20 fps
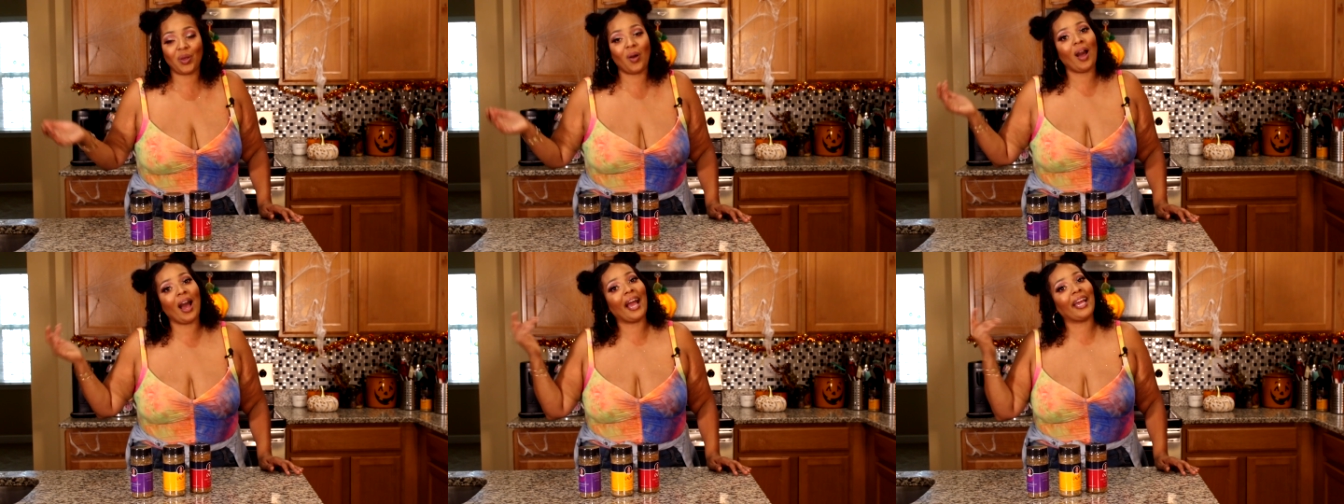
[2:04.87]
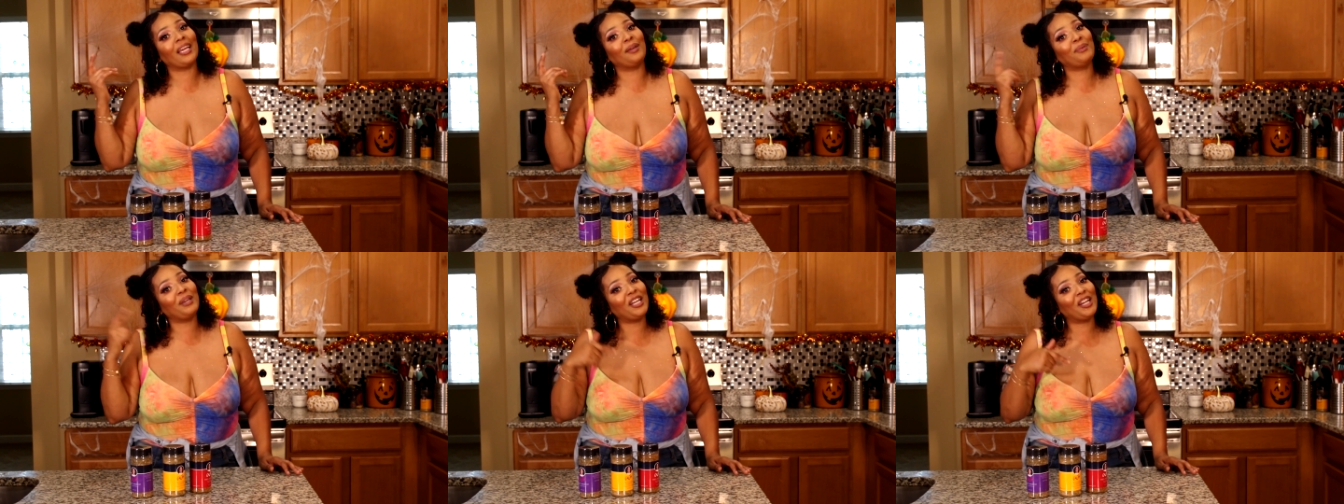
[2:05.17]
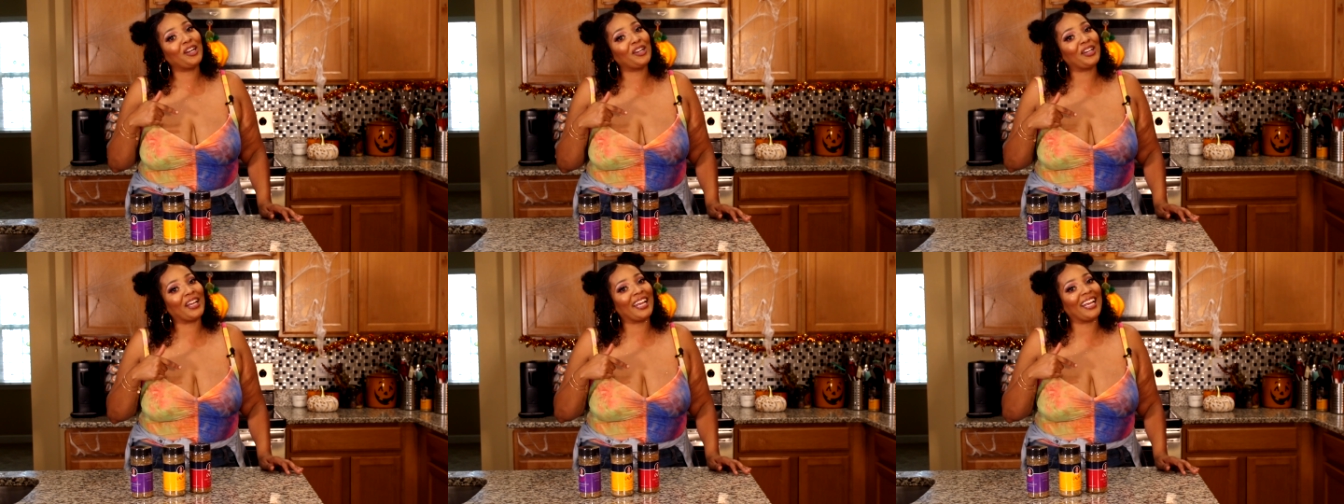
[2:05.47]
so I am
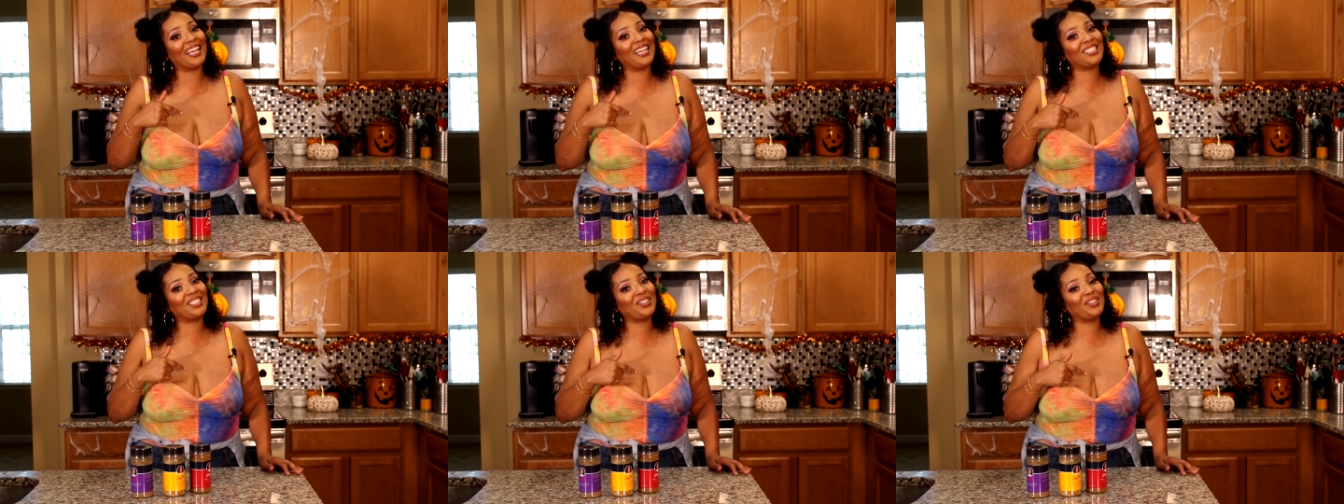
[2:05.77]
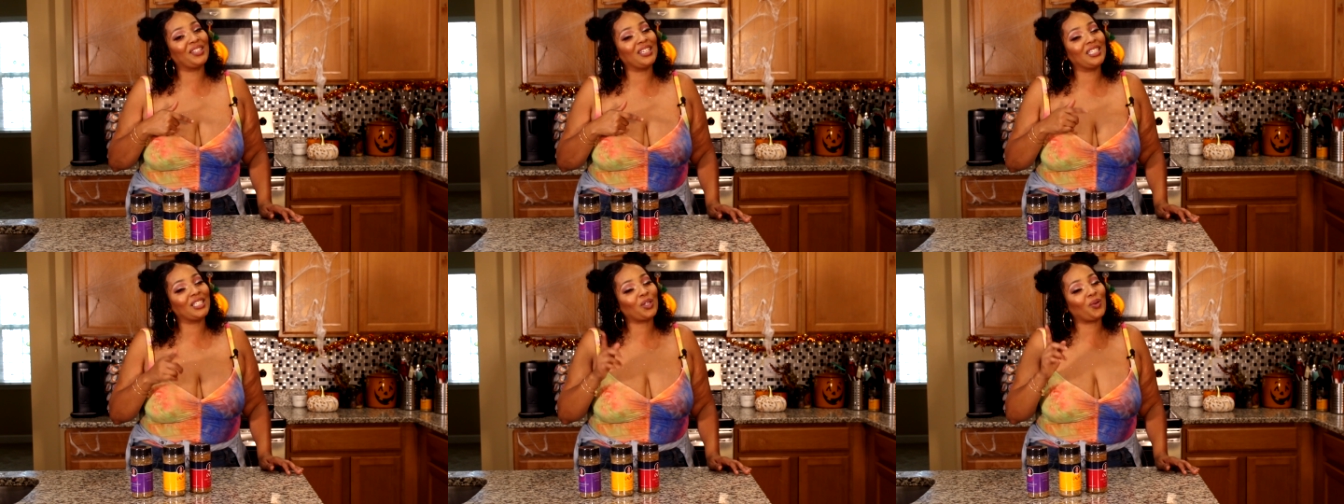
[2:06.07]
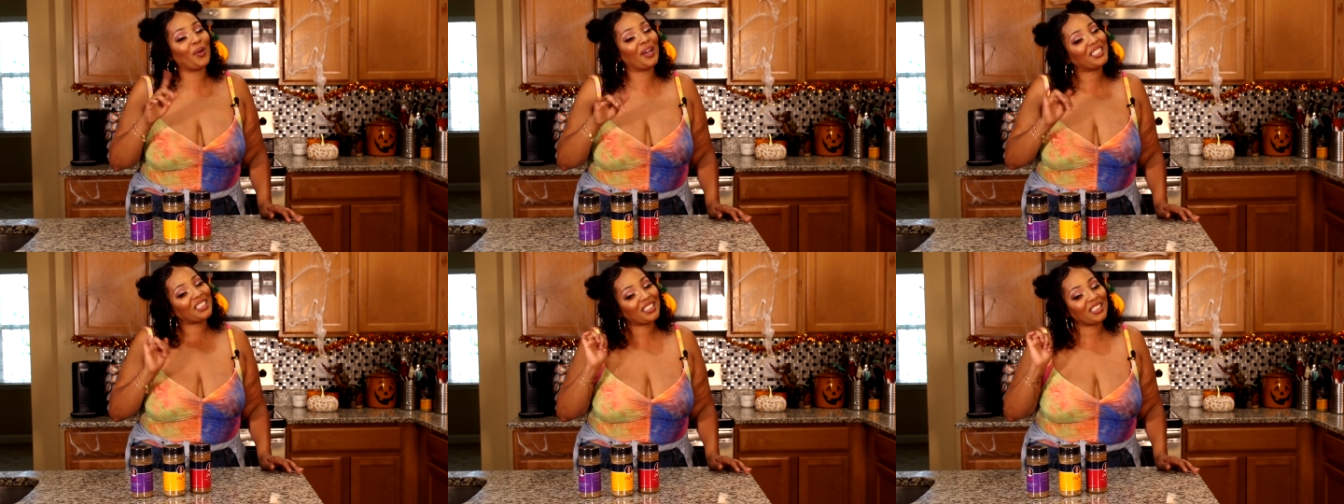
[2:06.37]
here to answer these
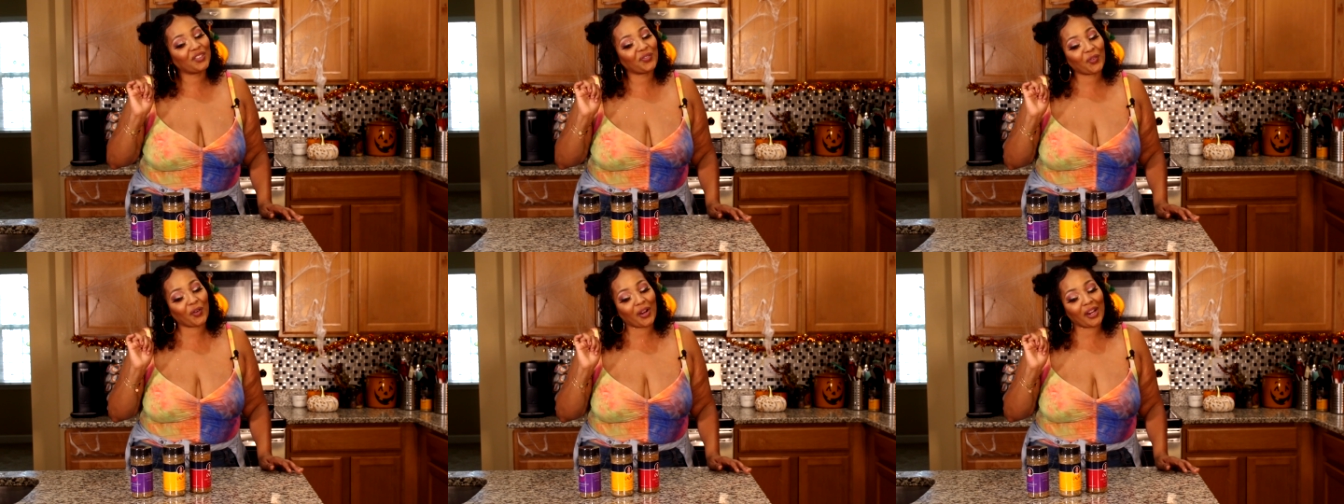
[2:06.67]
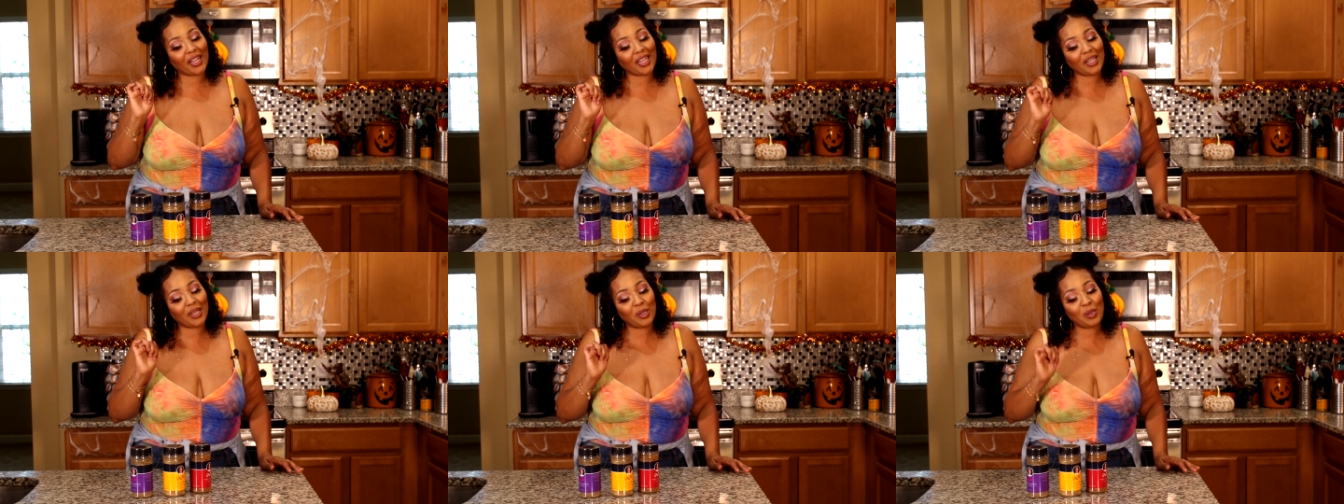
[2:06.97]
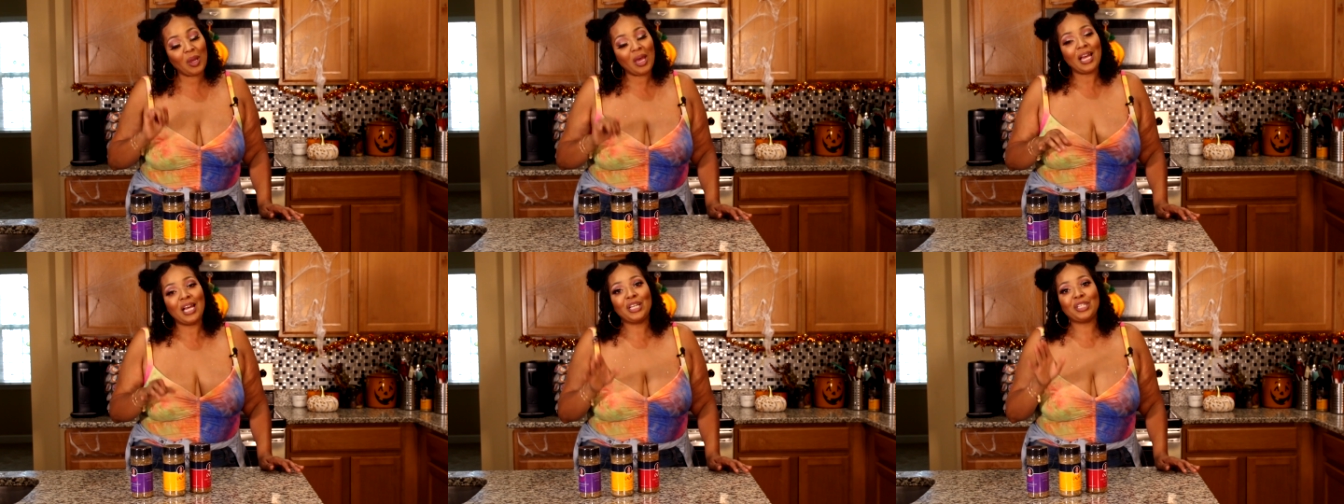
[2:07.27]
questions for
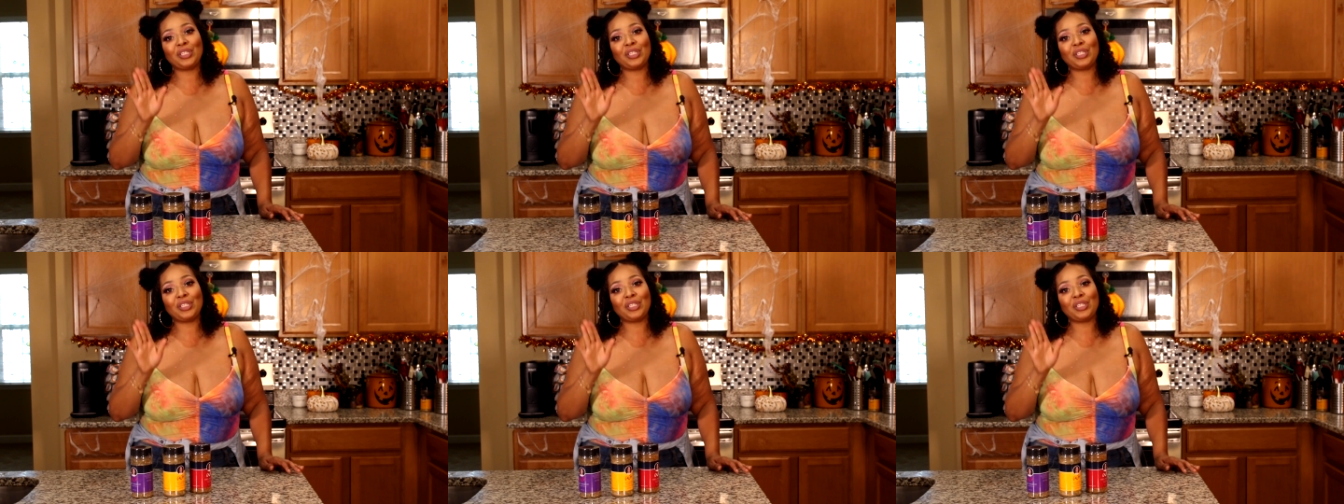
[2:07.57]
you,